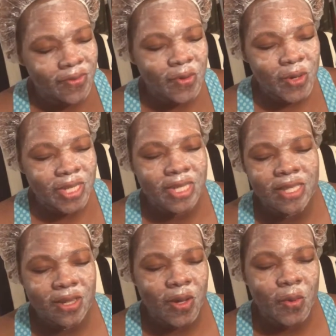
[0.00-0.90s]
Of course,
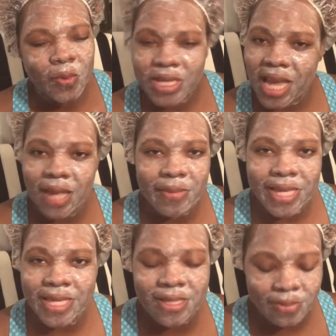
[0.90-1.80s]
you know, time
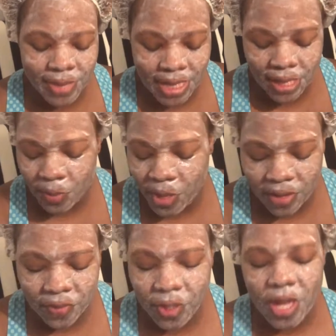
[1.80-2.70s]
is money,
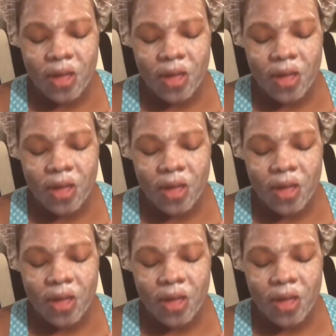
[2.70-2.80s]
whatever.